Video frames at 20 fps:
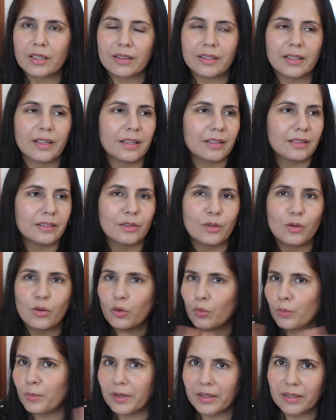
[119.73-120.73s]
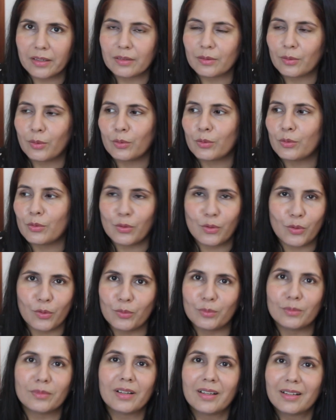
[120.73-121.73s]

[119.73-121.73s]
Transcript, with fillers: they go big or go home,